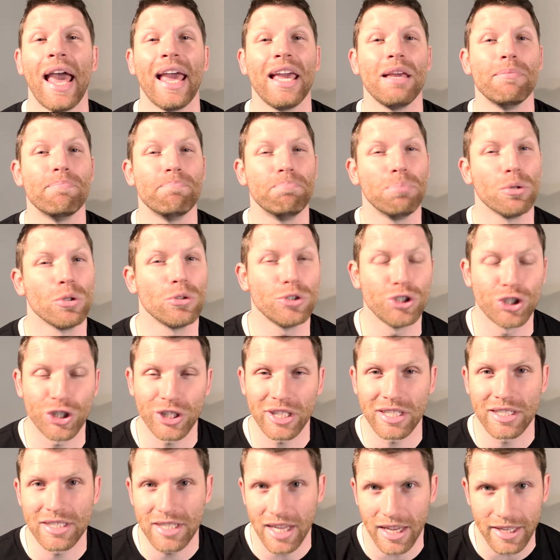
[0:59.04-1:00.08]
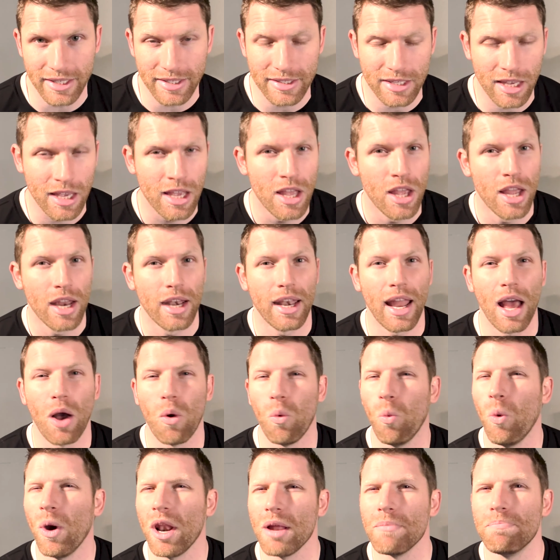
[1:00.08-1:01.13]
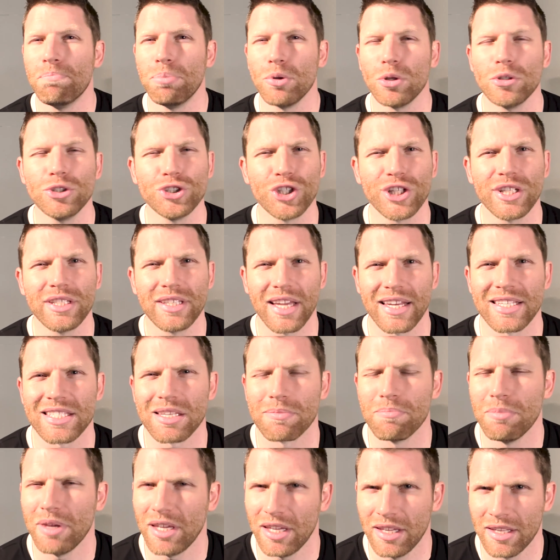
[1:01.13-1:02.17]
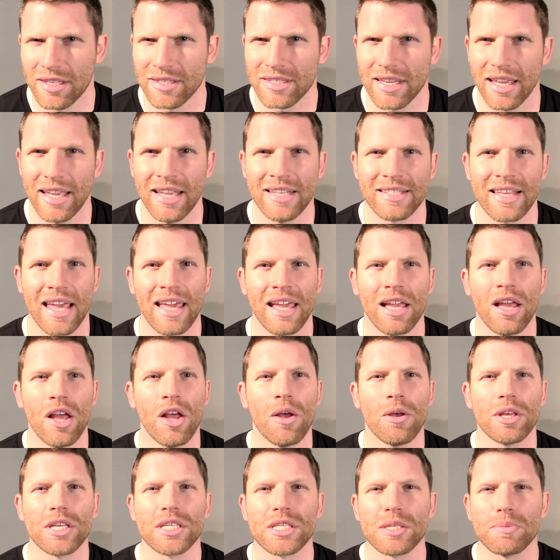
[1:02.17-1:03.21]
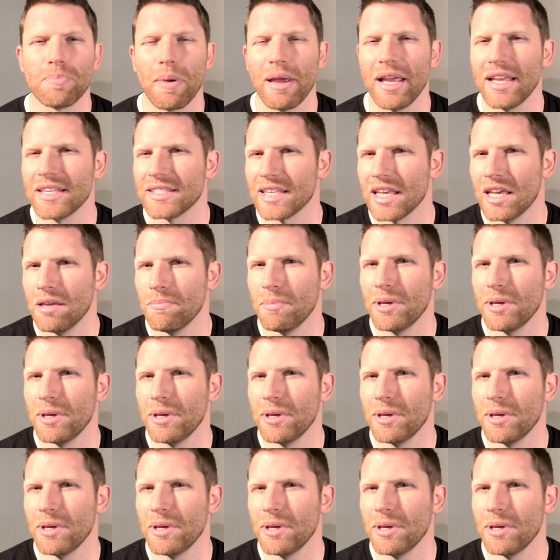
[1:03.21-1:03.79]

a bulging disc. Now, what a bulging disc means is a space in